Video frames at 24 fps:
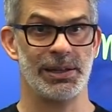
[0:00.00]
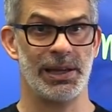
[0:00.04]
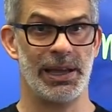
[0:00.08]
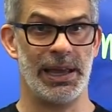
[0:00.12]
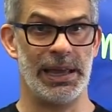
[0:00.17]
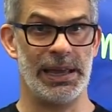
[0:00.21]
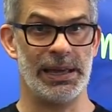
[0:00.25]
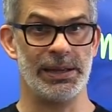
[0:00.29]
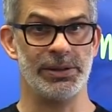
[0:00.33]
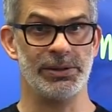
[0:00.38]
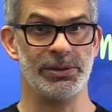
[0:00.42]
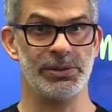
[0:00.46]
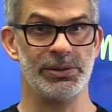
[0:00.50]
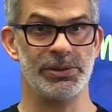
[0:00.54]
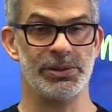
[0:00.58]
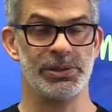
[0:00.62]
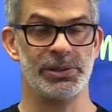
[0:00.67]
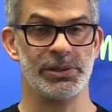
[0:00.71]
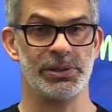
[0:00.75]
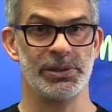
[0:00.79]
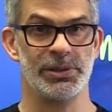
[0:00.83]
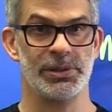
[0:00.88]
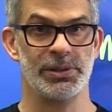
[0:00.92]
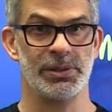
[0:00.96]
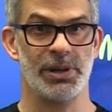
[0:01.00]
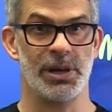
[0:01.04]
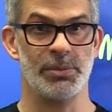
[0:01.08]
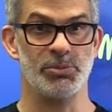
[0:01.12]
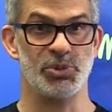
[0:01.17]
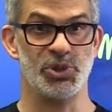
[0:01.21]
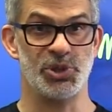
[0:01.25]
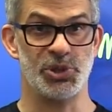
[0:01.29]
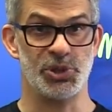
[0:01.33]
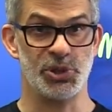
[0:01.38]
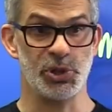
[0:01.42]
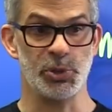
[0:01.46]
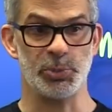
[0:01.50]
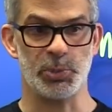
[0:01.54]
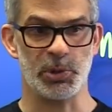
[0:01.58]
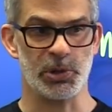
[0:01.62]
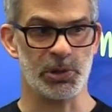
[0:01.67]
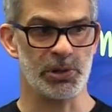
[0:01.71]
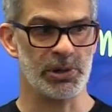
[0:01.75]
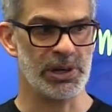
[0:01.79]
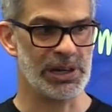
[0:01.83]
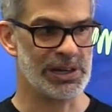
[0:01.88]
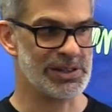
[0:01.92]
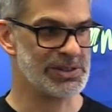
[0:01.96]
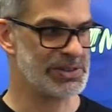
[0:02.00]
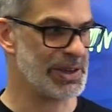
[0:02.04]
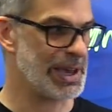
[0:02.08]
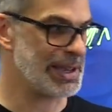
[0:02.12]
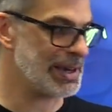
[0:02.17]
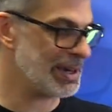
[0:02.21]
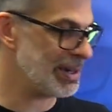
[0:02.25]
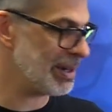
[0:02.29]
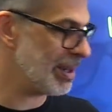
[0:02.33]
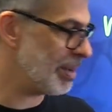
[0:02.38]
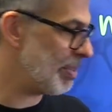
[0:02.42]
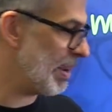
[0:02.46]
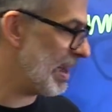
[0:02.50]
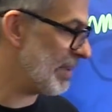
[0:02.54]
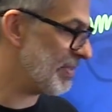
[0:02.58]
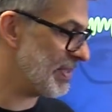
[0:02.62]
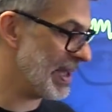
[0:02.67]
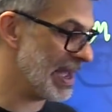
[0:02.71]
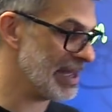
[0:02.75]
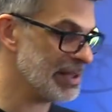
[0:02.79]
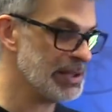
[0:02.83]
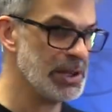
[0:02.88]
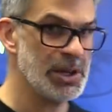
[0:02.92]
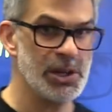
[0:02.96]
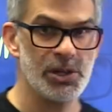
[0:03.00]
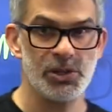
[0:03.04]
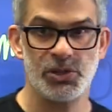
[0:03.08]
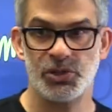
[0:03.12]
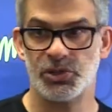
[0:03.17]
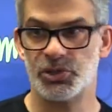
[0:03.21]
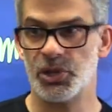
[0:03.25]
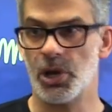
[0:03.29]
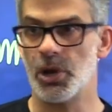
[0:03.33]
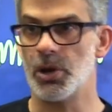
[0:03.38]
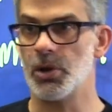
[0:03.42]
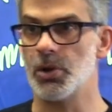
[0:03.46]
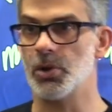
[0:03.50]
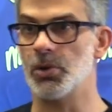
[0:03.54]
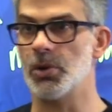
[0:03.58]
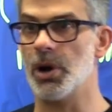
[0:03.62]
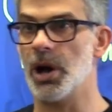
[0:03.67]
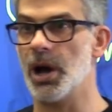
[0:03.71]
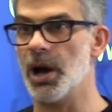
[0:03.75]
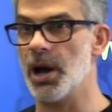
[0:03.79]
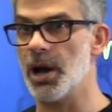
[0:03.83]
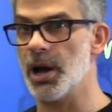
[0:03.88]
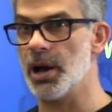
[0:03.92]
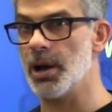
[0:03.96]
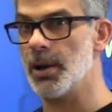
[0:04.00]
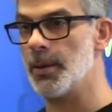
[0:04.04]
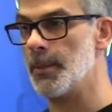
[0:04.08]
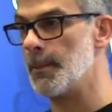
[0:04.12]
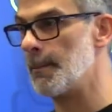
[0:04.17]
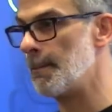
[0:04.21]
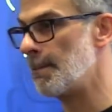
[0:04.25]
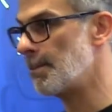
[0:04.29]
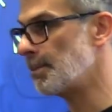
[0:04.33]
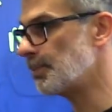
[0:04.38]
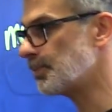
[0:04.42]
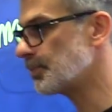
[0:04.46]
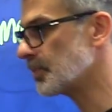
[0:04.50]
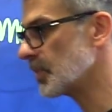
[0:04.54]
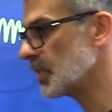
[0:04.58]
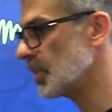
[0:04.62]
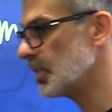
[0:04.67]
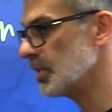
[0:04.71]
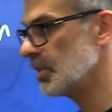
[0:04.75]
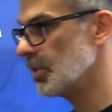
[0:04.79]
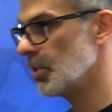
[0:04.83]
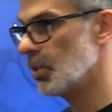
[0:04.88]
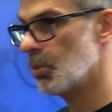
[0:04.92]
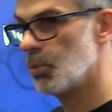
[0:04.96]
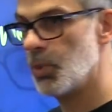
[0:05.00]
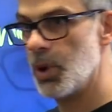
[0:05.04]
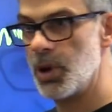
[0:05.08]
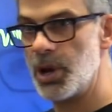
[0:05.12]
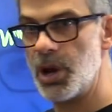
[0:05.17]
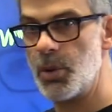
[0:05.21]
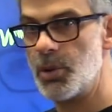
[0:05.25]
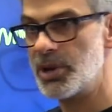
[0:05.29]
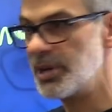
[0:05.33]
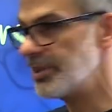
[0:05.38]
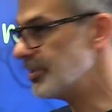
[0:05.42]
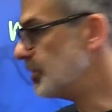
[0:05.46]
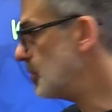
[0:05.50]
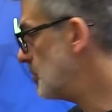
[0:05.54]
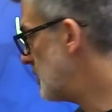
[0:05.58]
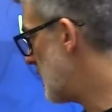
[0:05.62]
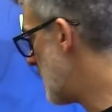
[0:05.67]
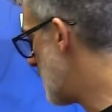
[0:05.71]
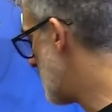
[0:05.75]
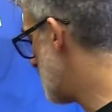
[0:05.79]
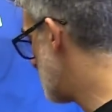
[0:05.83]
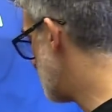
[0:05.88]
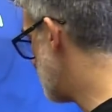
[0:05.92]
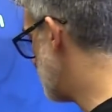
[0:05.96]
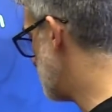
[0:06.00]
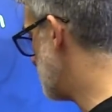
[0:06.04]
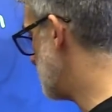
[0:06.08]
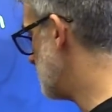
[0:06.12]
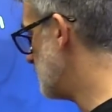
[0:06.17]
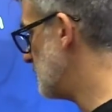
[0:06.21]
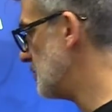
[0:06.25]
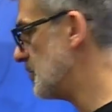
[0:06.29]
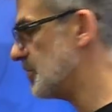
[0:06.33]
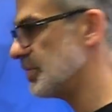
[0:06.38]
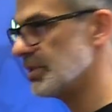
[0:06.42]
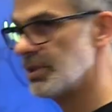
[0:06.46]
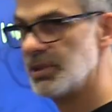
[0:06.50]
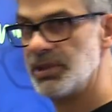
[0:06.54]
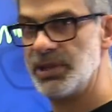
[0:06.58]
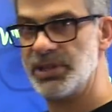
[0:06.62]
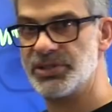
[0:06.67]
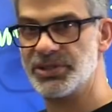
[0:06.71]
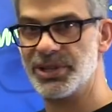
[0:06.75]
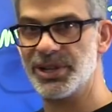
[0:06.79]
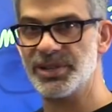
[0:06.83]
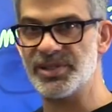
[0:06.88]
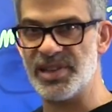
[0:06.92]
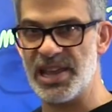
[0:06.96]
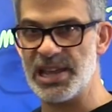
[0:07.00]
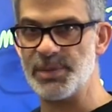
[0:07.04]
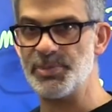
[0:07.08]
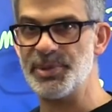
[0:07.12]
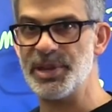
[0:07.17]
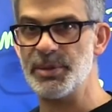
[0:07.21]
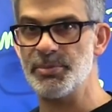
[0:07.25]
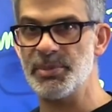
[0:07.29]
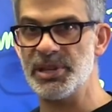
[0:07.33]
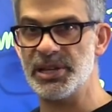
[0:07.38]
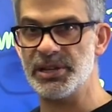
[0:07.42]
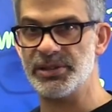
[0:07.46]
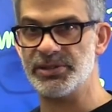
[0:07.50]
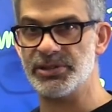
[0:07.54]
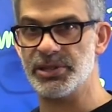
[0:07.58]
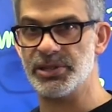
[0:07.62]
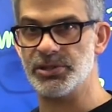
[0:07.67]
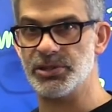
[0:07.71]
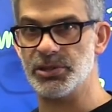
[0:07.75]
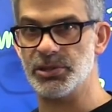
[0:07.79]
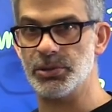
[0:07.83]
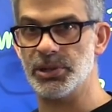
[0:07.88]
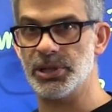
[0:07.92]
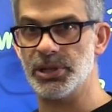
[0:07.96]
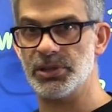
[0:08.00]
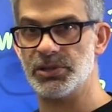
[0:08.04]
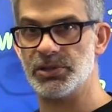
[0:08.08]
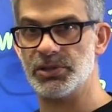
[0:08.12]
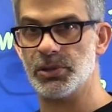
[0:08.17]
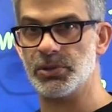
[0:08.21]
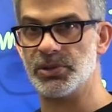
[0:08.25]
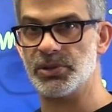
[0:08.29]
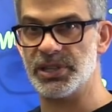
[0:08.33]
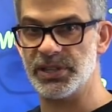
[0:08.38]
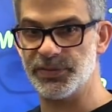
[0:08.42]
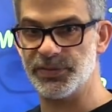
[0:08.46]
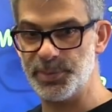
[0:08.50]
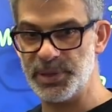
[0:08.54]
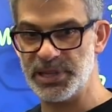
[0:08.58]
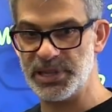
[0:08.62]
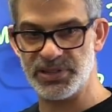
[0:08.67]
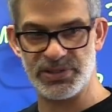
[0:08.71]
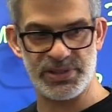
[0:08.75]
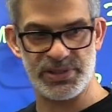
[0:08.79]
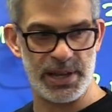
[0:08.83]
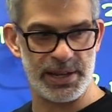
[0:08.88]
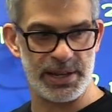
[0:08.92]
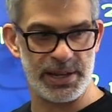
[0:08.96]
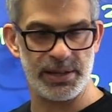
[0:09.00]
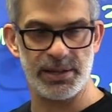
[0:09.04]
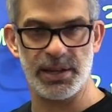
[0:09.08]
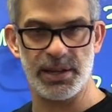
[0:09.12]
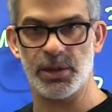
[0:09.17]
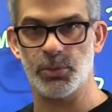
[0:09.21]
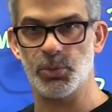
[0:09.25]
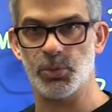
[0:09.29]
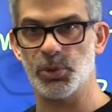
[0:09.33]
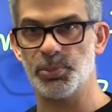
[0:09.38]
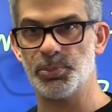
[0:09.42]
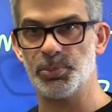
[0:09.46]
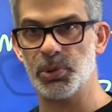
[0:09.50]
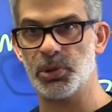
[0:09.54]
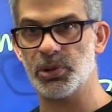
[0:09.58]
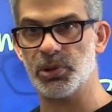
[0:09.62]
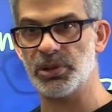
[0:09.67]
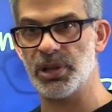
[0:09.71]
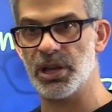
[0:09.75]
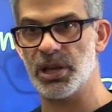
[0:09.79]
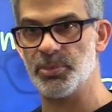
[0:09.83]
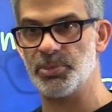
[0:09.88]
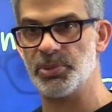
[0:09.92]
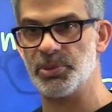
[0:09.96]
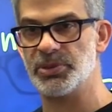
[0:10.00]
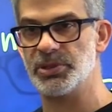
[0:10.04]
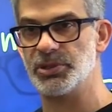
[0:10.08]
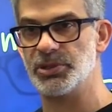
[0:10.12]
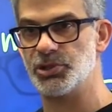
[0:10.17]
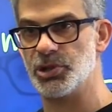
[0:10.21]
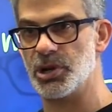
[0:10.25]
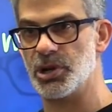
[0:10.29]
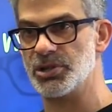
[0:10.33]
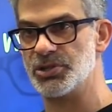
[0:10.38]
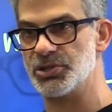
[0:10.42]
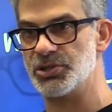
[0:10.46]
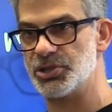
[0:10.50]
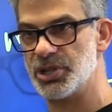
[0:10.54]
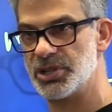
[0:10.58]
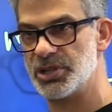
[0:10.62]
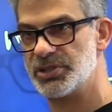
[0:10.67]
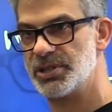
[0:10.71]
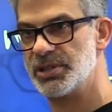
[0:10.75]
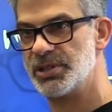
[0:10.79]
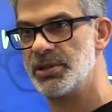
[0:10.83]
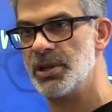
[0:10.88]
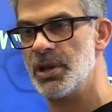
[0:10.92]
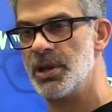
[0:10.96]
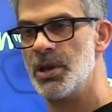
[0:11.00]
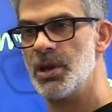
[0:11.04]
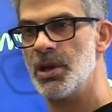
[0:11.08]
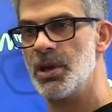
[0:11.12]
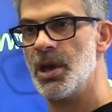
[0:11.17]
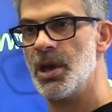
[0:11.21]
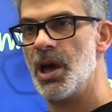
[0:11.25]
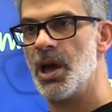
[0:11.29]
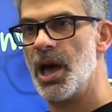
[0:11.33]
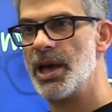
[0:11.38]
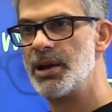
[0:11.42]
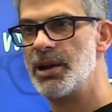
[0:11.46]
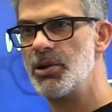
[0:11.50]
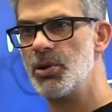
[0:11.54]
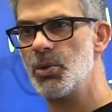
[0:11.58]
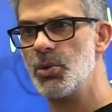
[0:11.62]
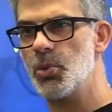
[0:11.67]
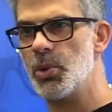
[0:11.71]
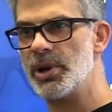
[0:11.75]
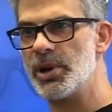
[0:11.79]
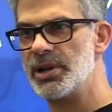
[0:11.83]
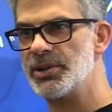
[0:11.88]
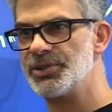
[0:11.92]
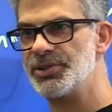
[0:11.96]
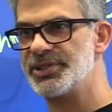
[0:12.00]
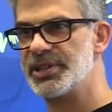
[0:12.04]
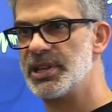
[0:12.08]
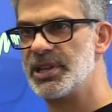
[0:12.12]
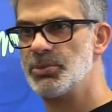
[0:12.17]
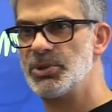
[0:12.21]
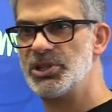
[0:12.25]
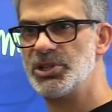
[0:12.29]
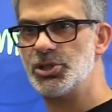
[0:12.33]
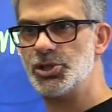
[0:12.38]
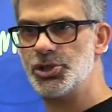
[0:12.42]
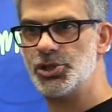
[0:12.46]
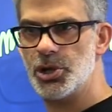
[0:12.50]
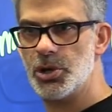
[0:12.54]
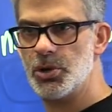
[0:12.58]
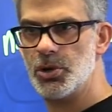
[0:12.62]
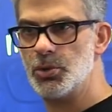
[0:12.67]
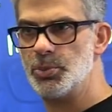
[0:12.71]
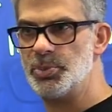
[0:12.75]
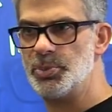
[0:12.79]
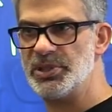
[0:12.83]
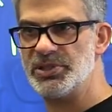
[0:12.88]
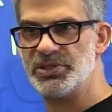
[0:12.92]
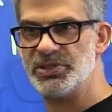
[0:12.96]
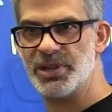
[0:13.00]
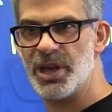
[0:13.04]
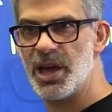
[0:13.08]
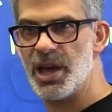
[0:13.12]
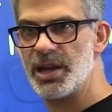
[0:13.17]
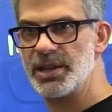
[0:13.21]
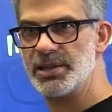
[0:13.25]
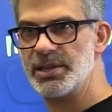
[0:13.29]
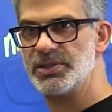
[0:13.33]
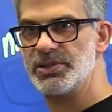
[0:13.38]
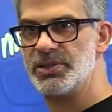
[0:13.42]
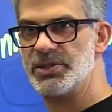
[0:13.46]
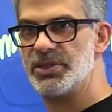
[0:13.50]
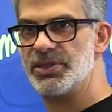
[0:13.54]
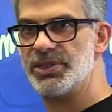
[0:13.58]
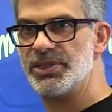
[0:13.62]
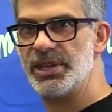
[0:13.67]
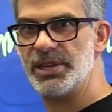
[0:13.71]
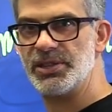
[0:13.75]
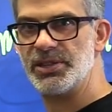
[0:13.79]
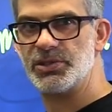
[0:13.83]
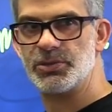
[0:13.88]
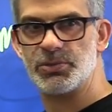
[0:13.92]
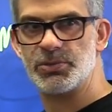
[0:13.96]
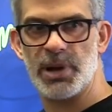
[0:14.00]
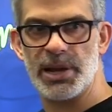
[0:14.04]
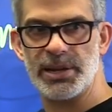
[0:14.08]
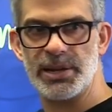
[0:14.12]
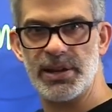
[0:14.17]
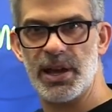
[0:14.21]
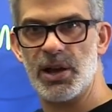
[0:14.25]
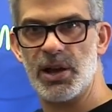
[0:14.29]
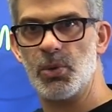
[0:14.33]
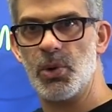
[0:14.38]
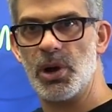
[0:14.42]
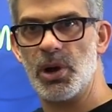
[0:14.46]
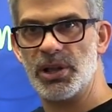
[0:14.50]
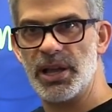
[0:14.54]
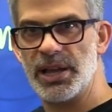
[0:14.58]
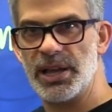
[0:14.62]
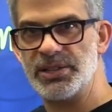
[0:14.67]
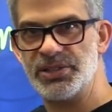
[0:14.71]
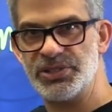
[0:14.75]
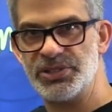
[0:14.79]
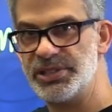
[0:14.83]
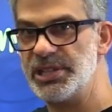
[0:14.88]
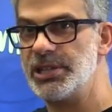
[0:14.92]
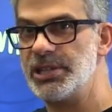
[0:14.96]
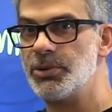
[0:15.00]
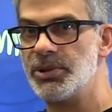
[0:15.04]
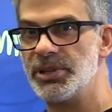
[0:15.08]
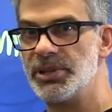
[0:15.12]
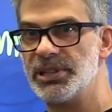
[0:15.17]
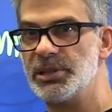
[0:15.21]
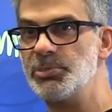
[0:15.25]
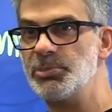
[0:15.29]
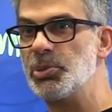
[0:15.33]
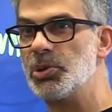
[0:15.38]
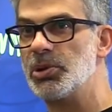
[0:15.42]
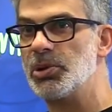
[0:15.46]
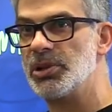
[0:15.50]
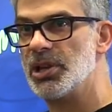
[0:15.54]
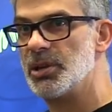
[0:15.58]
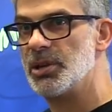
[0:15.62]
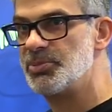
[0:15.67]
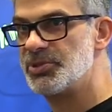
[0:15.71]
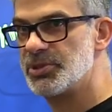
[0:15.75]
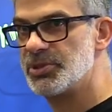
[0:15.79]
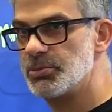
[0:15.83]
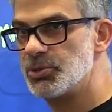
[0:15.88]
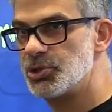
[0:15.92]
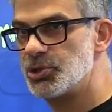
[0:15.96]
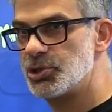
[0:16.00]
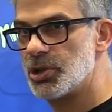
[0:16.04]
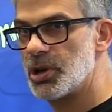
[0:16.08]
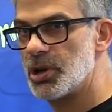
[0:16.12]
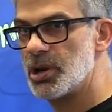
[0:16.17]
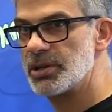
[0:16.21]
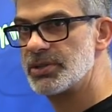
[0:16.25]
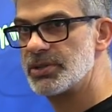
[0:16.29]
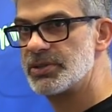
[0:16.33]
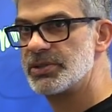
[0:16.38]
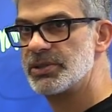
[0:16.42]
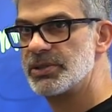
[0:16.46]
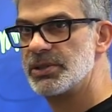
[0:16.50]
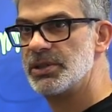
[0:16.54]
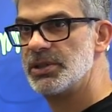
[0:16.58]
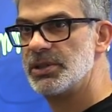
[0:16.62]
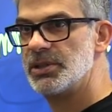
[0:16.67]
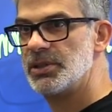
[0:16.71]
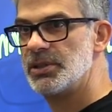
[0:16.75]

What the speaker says: And I'm super excited about that. So what I want to do now is, it's going to take me a minute to do it. So give me a second and we'll pull up the charts. Justin, I don't know what else can we show besides this right now while I secretly pull up some charts.